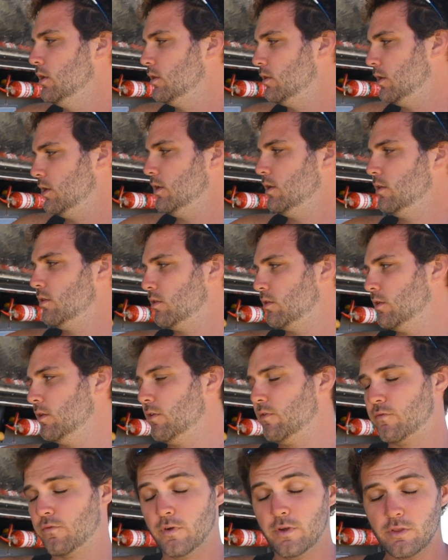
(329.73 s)

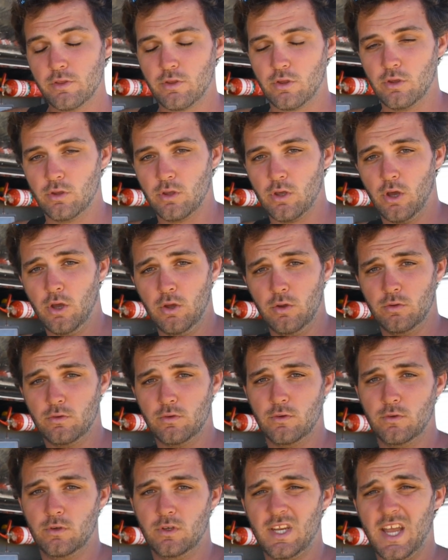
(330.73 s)
this fridge can go
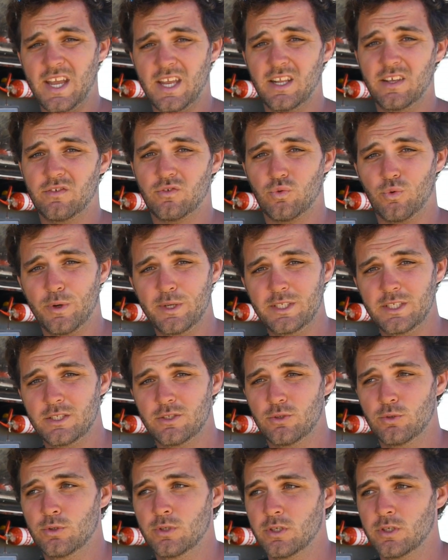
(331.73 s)
to negative 22